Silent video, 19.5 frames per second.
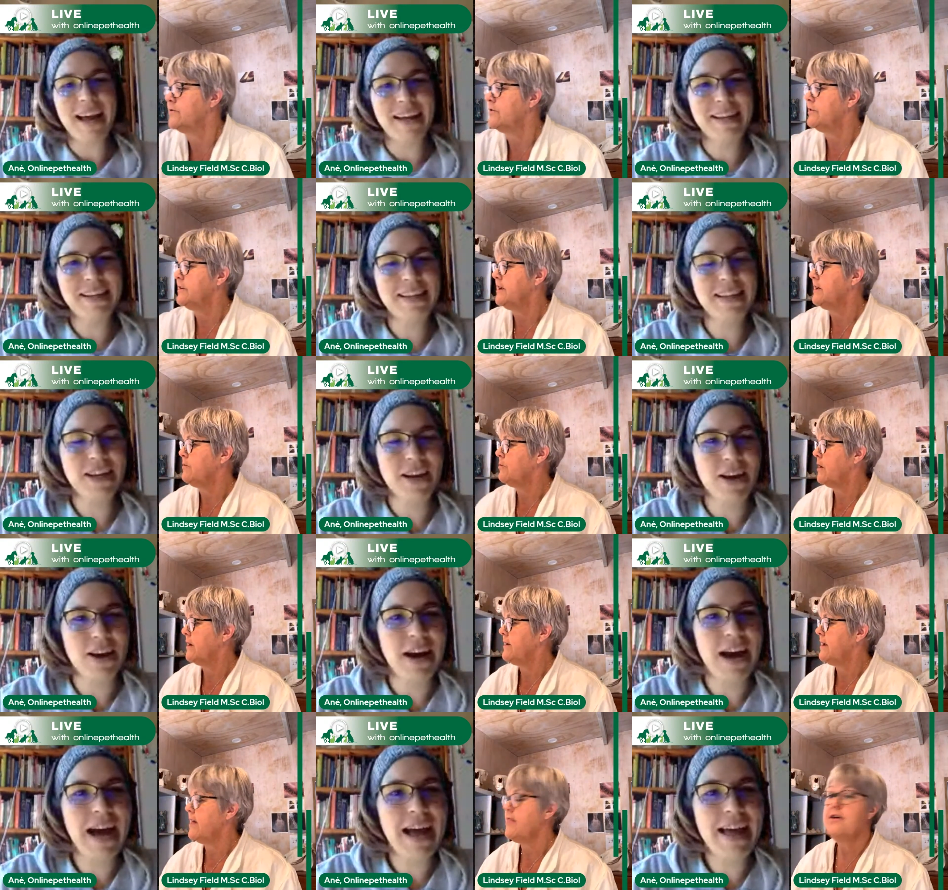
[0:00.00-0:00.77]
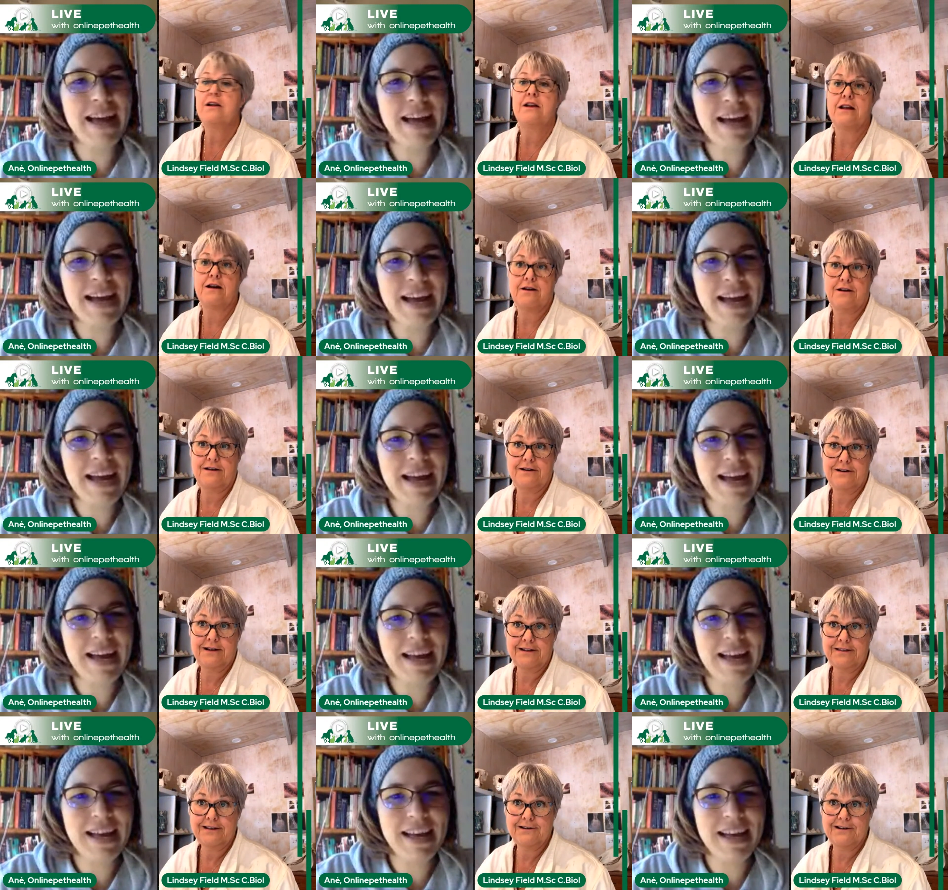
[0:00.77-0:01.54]
Speaker 1: got another, yeah. another
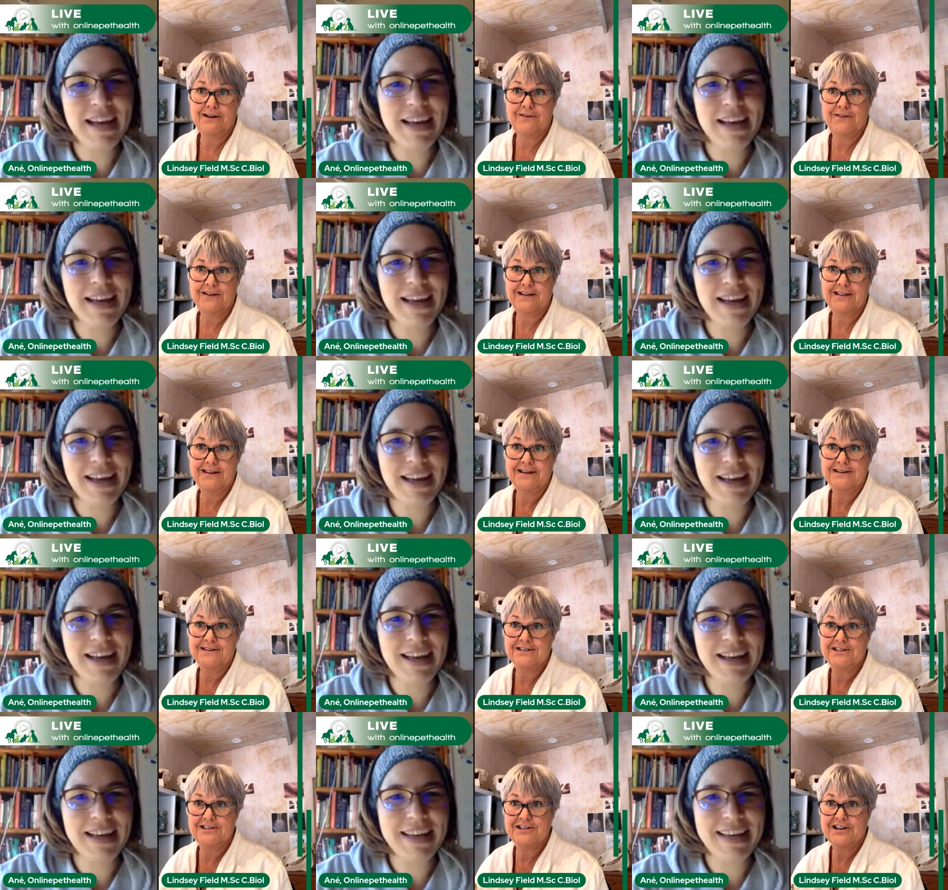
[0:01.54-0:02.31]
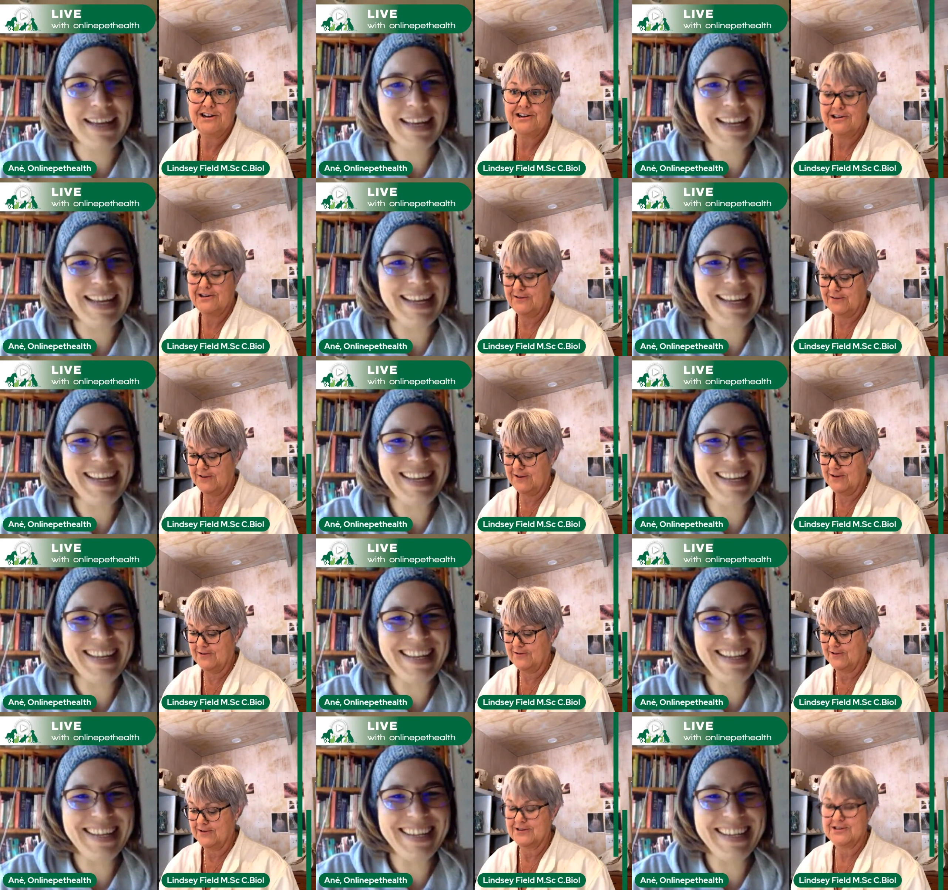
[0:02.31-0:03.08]
lovely thing to show you if
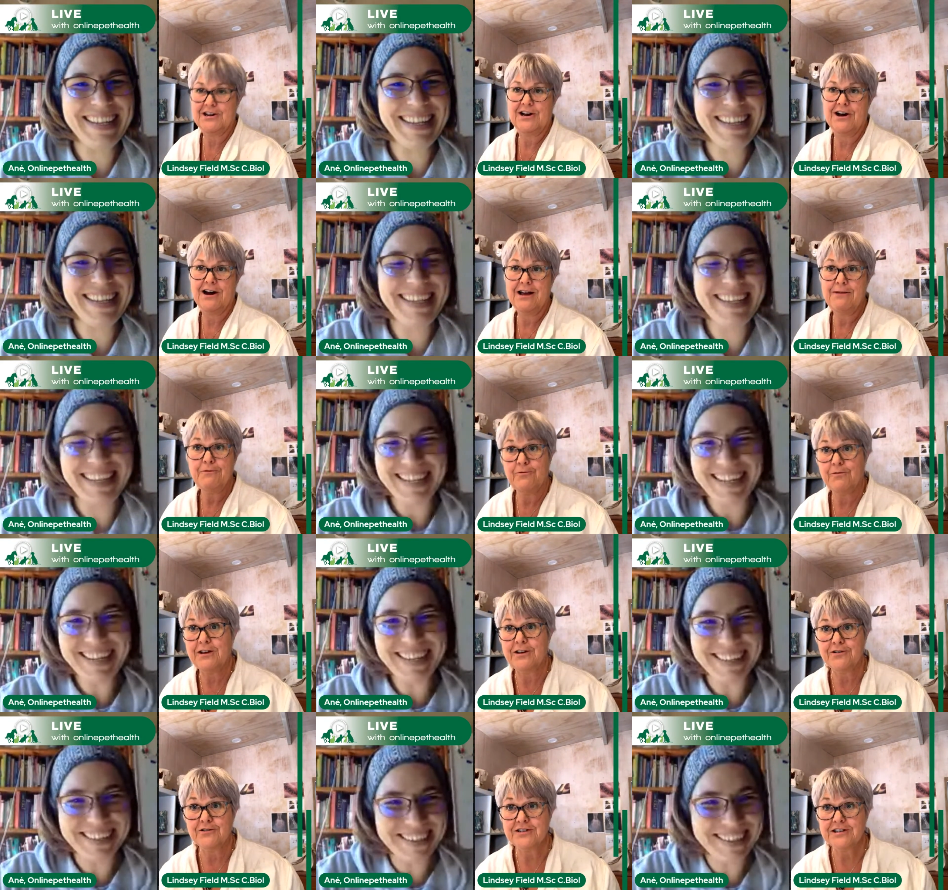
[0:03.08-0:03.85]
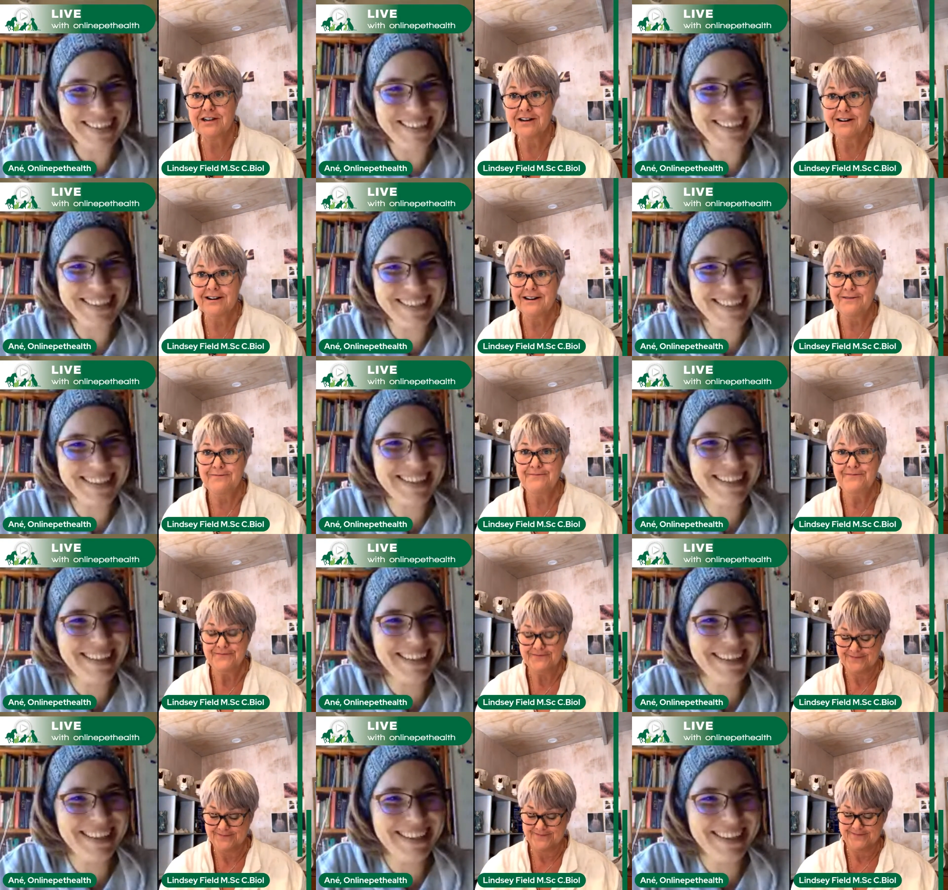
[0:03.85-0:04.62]
you've got time. Yeah.
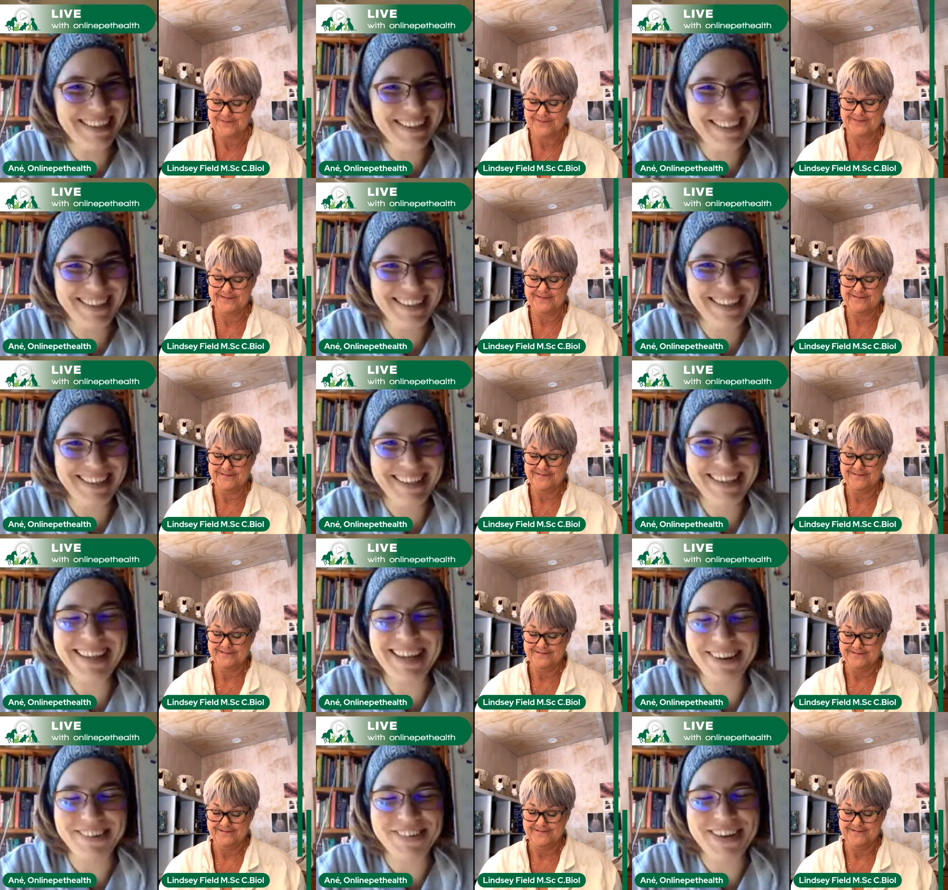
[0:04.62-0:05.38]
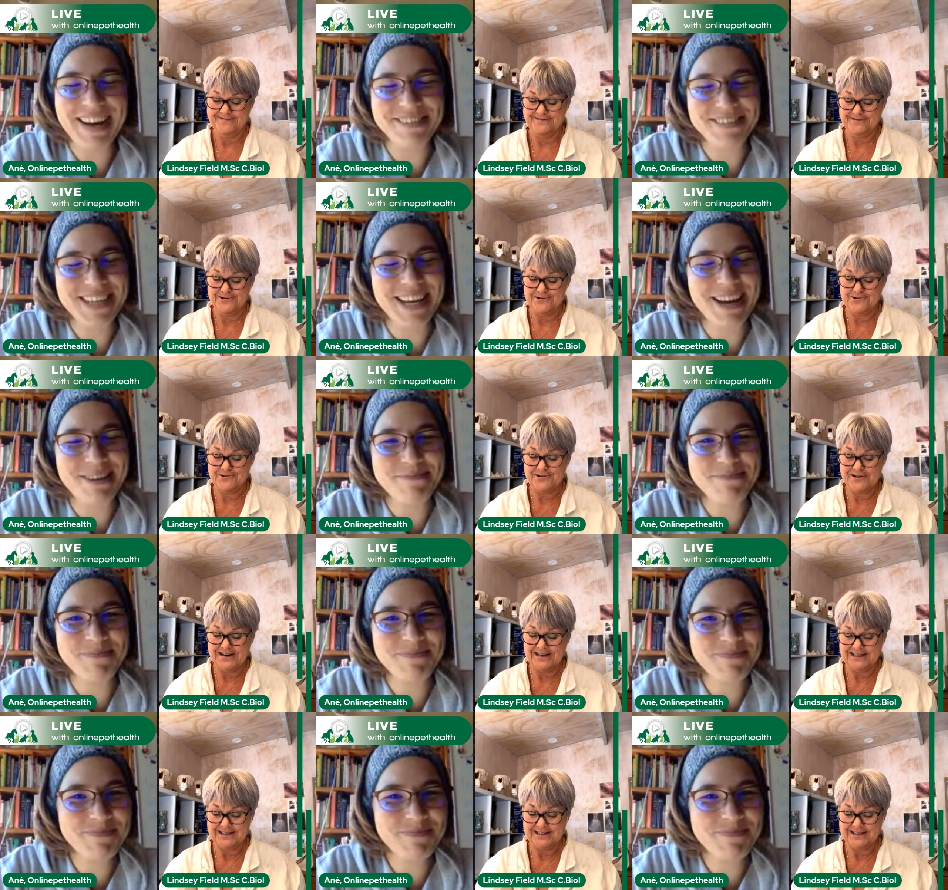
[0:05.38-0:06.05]
Speaker 2: Yeah, we have time.